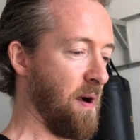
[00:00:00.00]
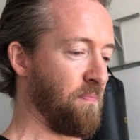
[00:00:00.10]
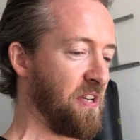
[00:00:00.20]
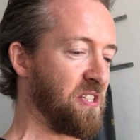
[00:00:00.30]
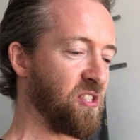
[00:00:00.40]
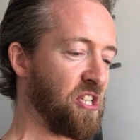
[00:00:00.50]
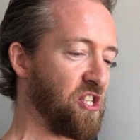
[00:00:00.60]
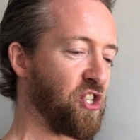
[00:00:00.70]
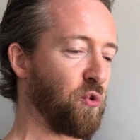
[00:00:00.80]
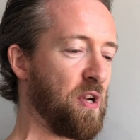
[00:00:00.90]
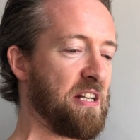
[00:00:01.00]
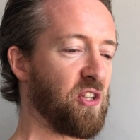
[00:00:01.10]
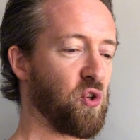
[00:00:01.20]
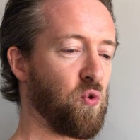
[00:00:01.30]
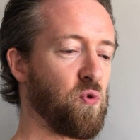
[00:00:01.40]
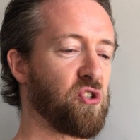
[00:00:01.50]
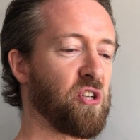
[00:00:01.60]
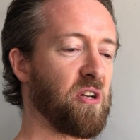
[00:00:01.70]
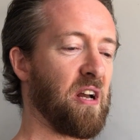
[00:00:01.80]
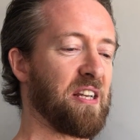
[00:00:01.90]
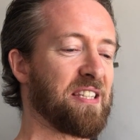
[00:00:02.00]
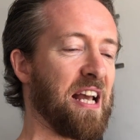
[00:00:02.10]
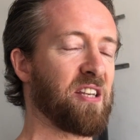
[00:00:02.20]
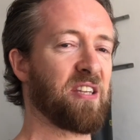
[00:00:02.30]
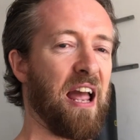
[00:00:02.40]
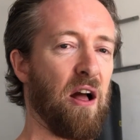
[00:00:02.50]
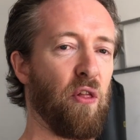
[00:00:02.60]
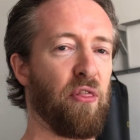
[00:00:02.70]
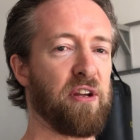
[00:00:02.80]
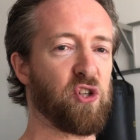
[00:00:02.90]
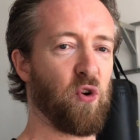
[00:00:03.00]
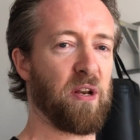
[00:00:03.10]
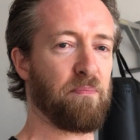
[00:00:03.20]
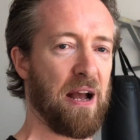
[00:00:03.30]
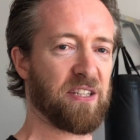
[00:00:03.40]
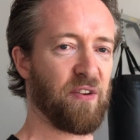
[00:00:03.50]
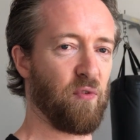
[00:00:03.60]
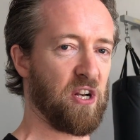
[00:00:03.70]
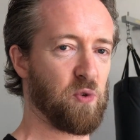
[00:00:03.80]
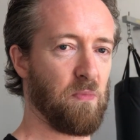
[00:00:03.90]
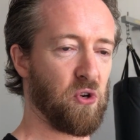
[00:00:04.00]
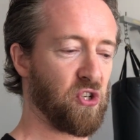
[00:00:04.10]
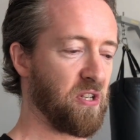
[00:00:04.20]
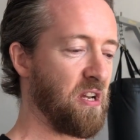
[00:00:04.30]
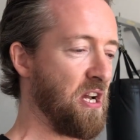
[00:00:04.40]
These screening tools to assess healthy joint passive range of motion